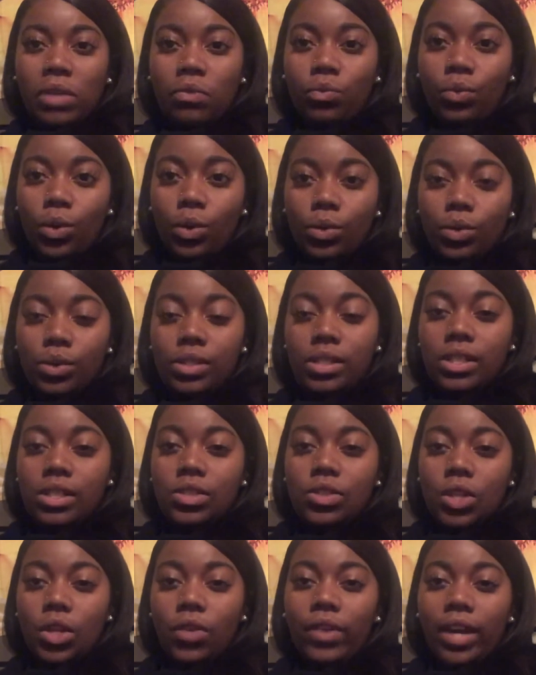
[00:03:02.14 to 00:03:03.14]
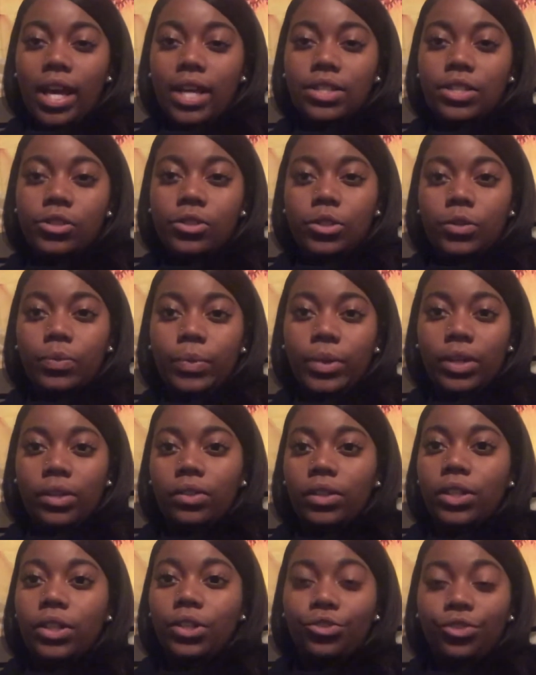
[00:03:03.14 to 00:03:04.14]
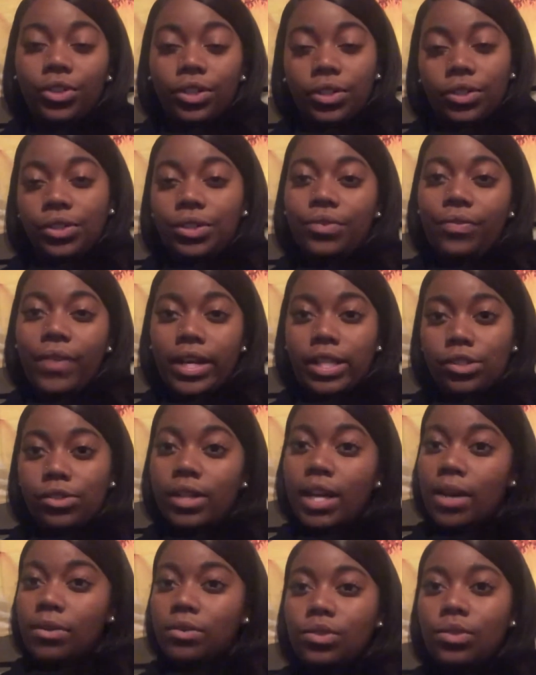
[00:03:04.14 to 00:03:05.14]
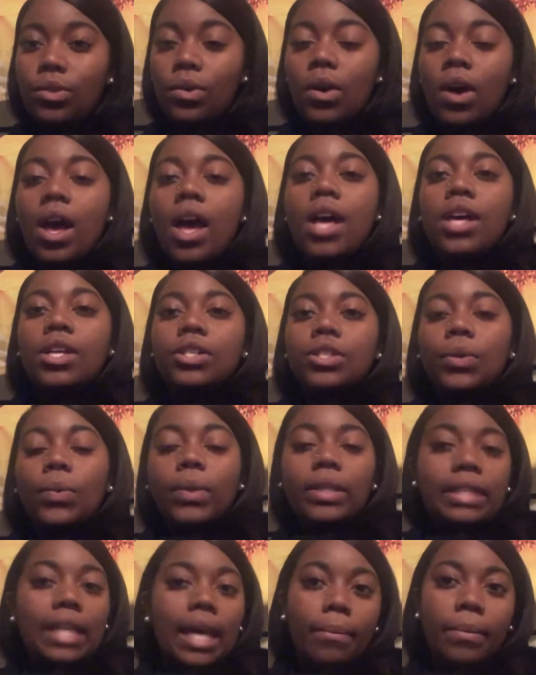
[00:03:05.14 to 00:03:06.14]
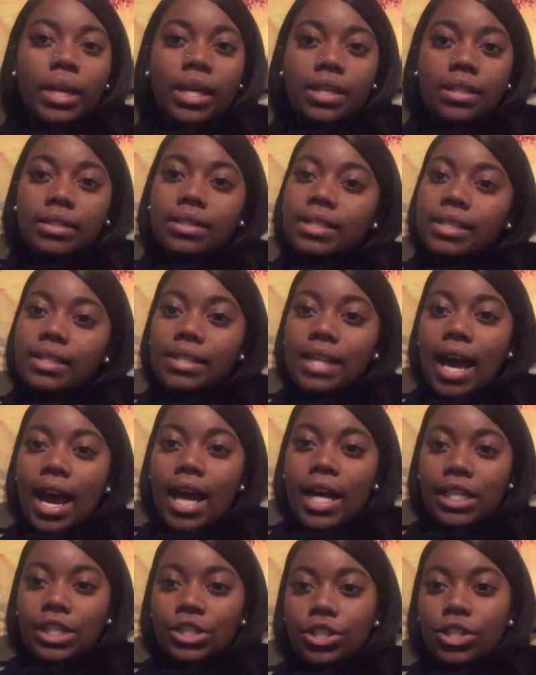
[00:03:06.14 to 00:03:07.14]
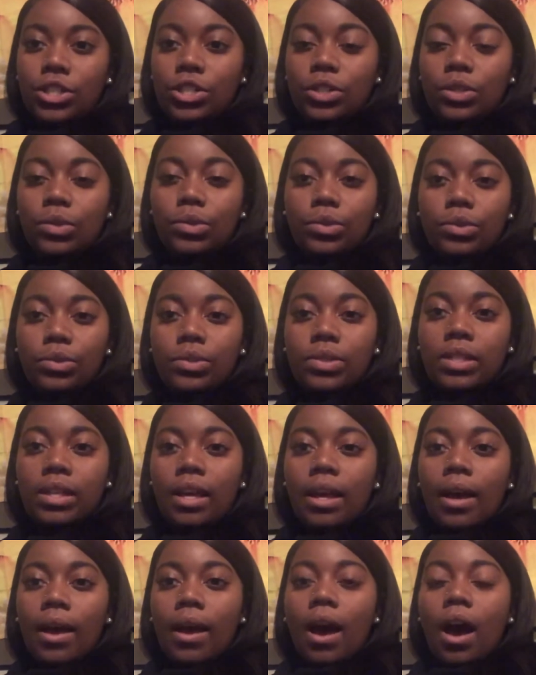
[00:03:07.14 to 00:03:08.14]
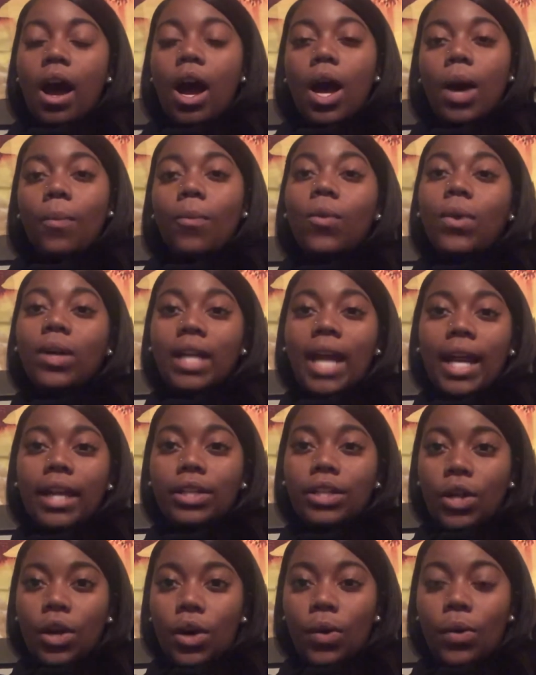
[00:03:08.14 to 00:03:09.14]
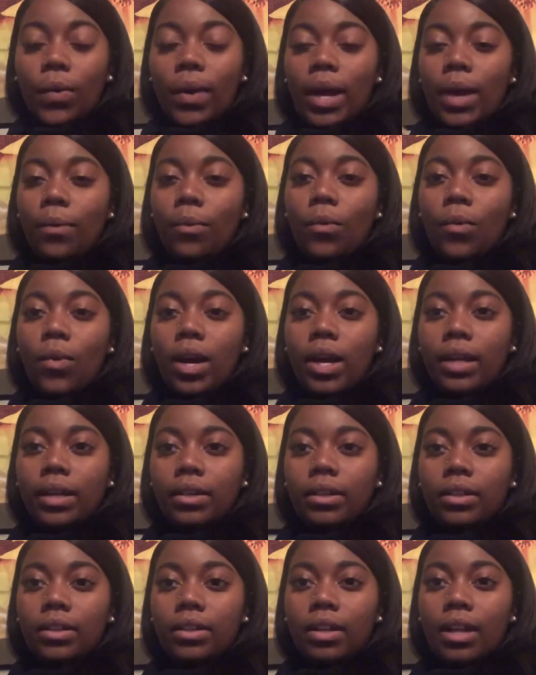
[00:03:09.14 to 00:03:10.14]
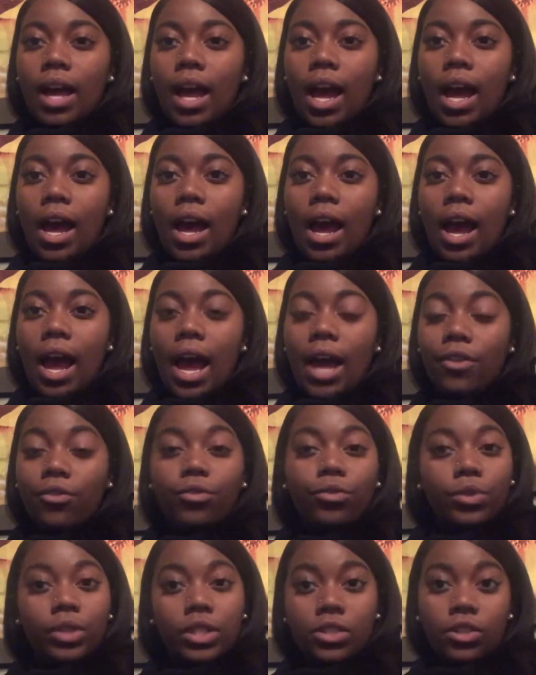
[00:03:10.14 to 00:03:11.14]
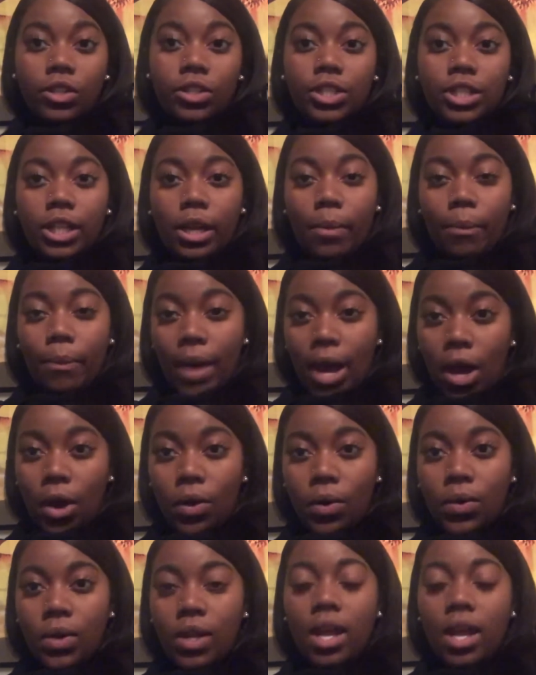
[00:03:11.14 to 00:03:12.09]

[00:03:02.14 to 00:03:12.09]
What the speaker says: roles is serving as a youth peer leader for the Youth Advisory Council. So what that means is I just use what I know and what I've researched about